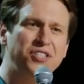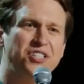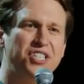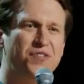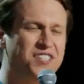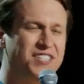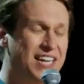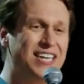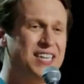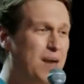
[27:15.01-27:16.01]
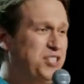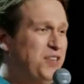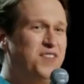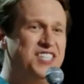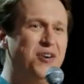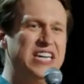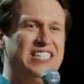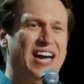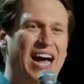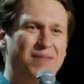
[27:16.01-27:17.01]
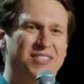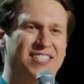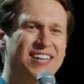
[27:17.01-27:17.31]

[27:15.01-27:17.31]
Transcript: just for silly times, they're for serious times.